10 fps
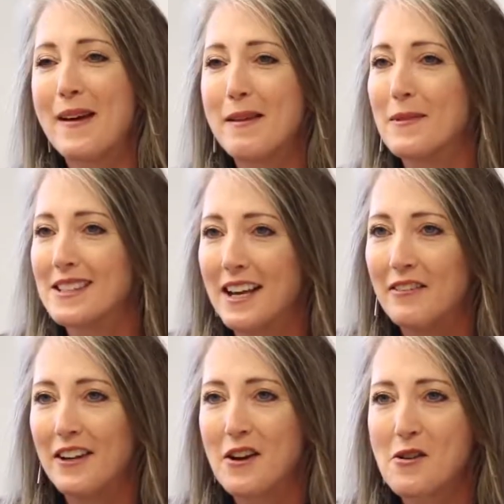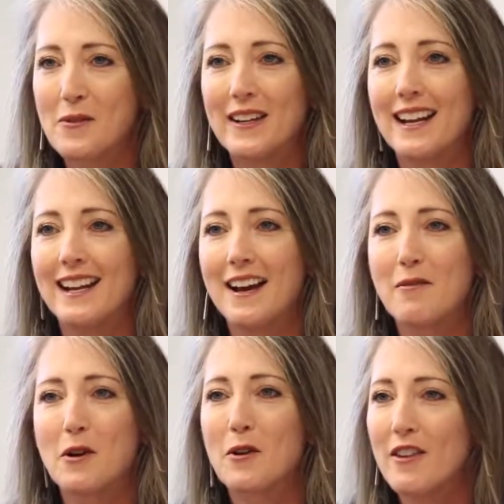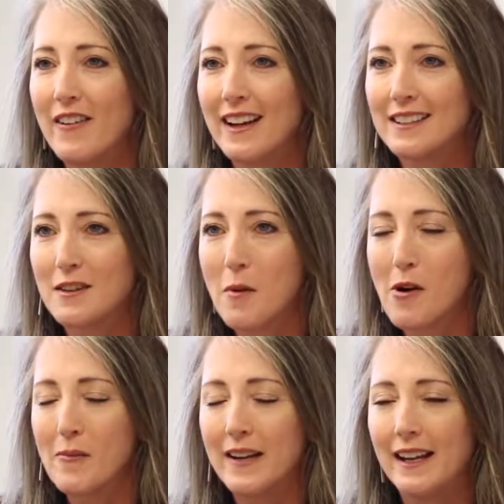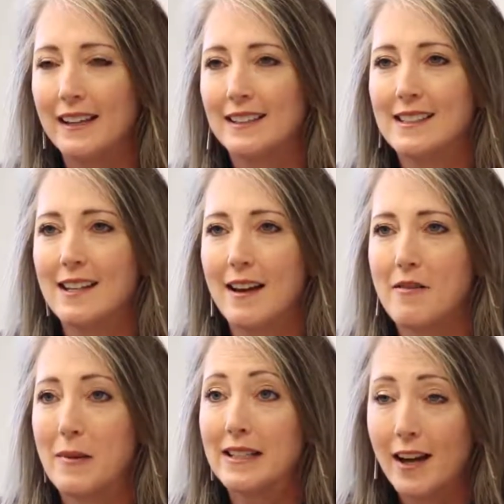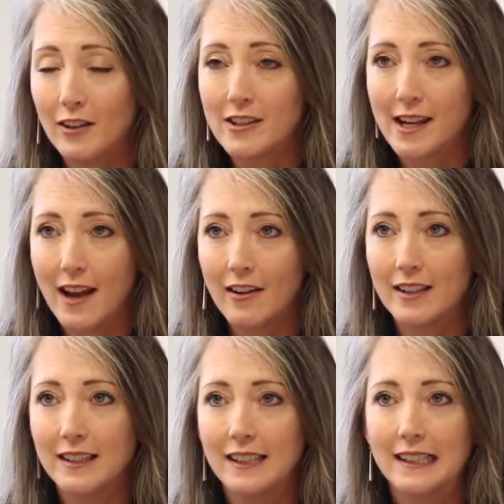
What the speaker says: name is Irwin, and I work with the finance department, and my title is accounting